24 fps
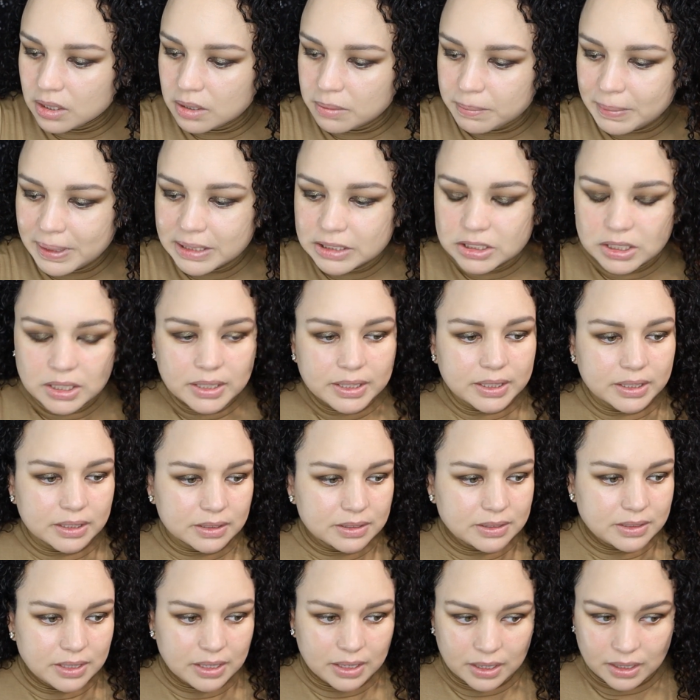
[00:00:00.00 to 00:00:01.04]
I'm actually gonna
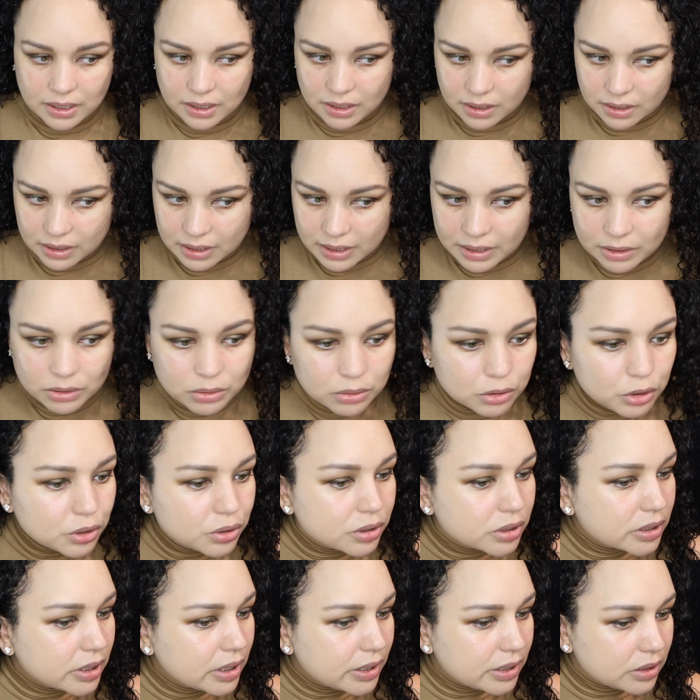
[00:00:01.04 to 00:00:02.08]
take, I don't
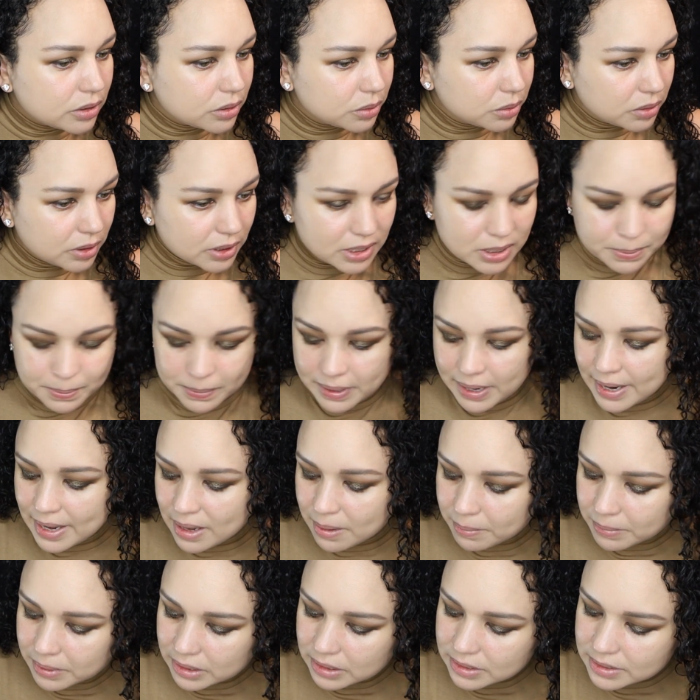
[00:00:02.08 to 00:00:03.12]
usually do this, but I
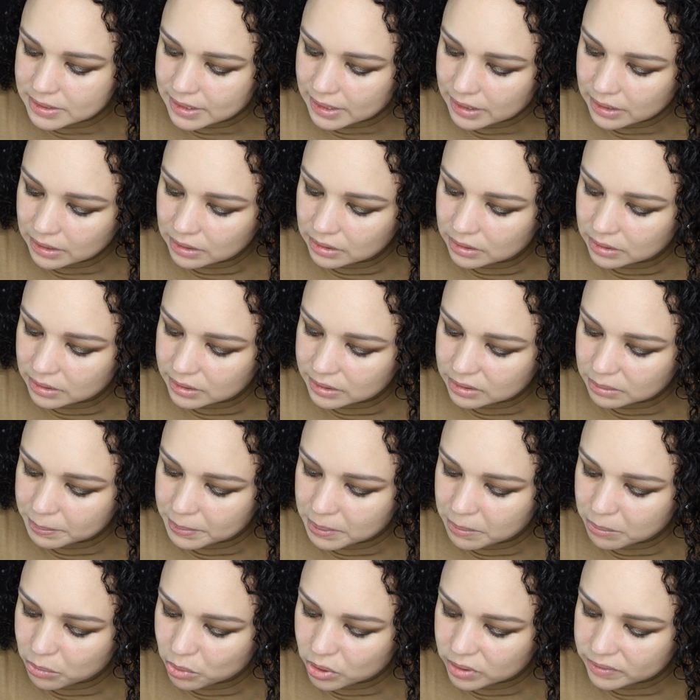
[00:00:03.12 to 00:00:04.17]
am gonna take a little
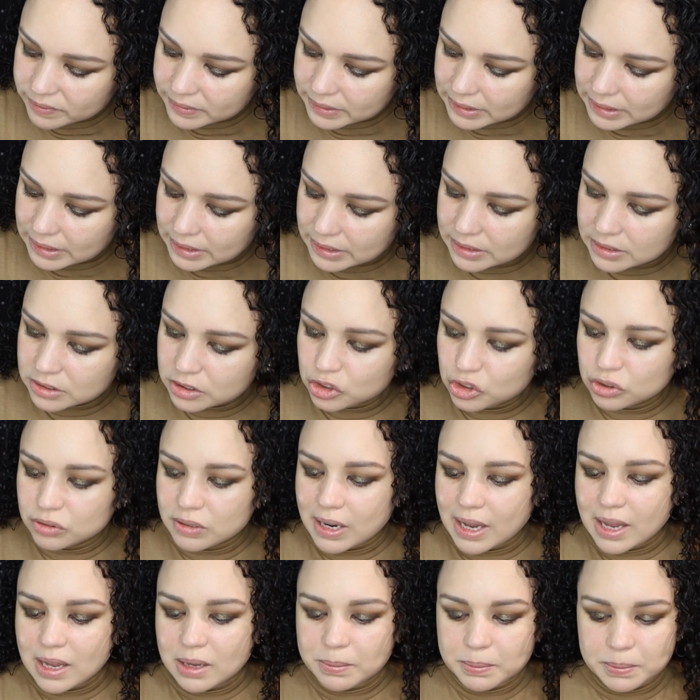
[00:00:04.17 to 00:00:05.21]
bit more of the Eaze
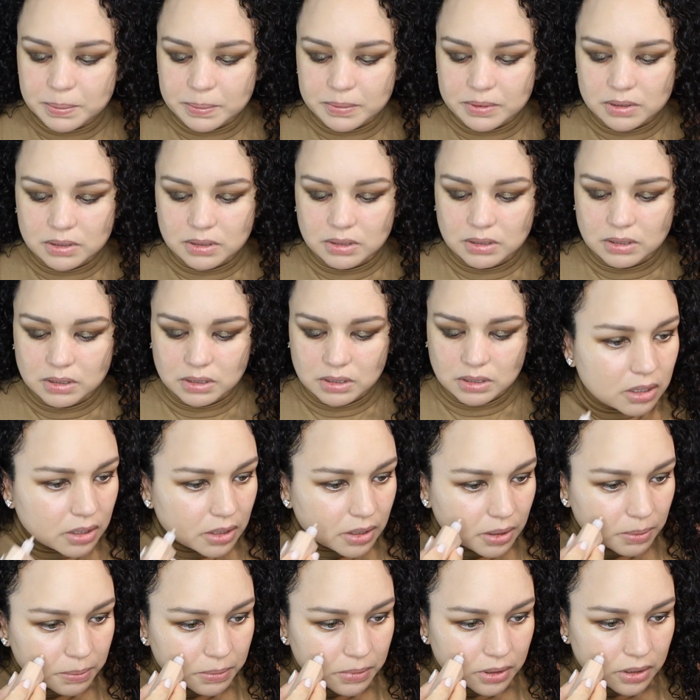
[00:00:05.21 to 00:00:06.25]
drop.
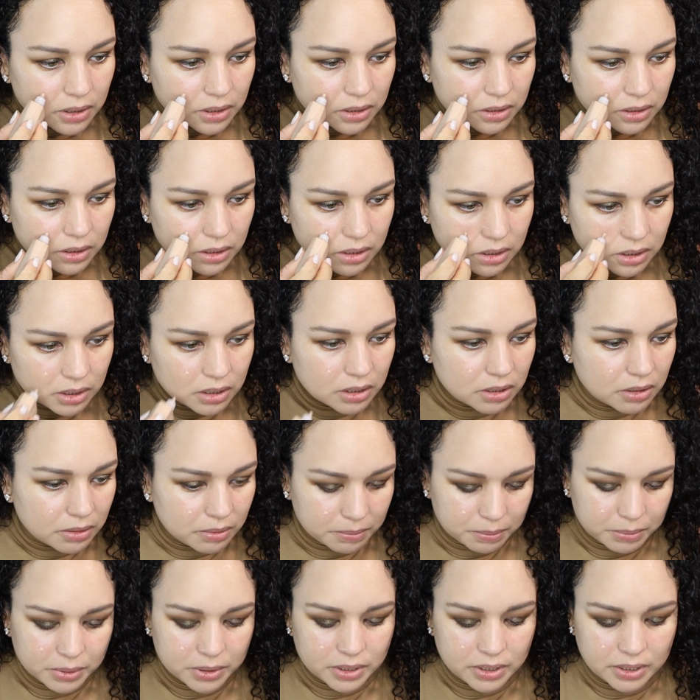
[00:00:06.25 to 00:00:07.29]
I'm gonna
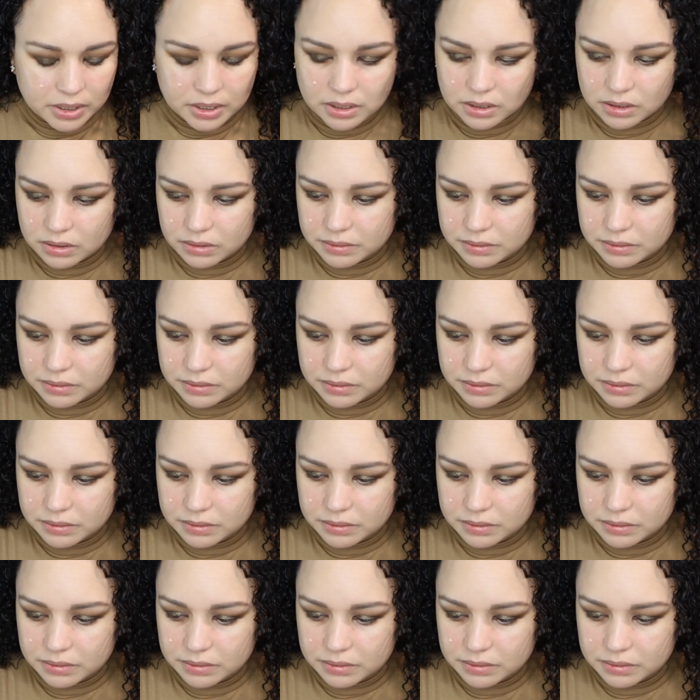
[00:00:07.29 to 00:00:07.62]
put it.